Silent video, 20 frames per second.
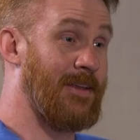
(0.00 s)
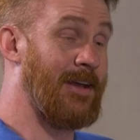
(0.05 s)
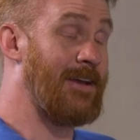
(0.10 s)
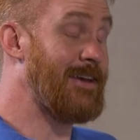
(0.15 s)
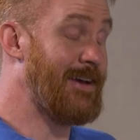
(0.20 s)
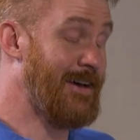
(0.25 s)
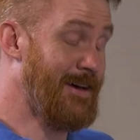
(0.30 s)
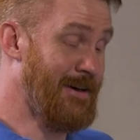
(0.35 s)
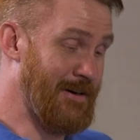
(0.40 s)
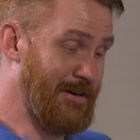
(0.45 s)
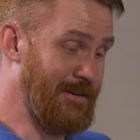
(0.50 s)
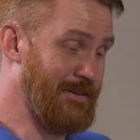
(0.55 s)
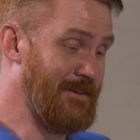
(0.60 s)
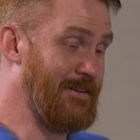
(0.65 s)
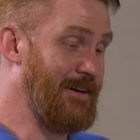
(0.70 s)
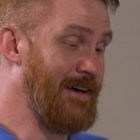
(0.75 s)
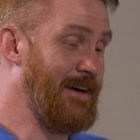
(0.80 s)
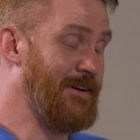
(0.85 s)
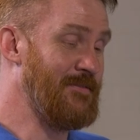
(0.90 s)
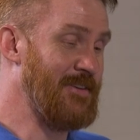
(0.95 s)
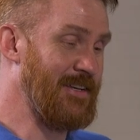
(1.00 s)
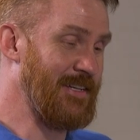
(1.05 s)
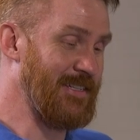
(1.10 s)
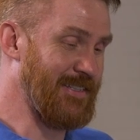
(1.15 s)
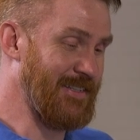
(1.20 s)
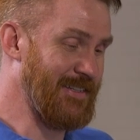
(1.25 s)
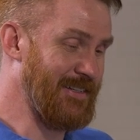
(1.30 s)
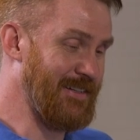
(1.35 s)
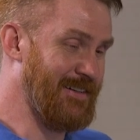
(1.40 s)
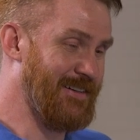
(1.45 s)
yeah,
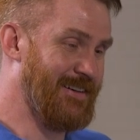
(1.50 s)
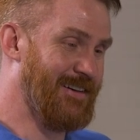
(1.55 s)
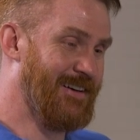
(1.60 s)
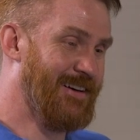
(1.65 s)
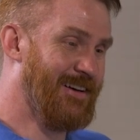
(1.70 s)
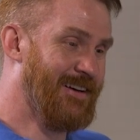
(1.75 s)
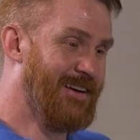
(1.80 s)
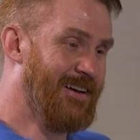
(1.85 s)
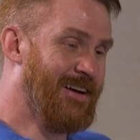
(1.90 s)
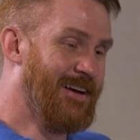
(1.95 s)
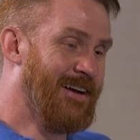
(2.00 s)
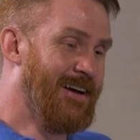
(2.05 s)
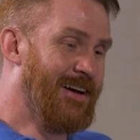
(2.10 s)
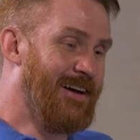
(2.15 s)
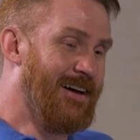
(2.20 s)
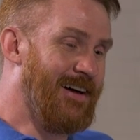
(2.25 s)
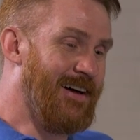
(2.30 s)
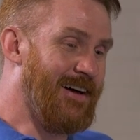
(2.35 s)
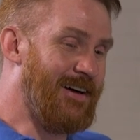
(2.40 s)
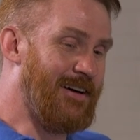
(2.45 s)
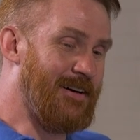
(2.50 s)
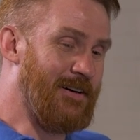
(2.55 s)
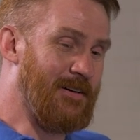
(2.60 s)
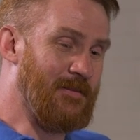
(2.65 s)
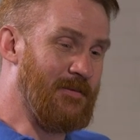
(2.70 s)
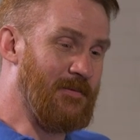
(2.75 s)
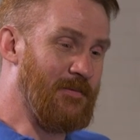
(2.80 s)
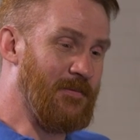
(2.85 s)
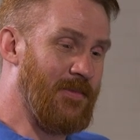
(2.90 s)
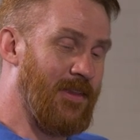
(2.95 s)
obviously.
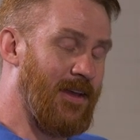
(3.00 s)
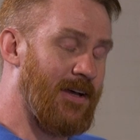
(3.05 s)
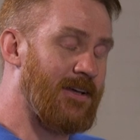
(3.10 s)
Um,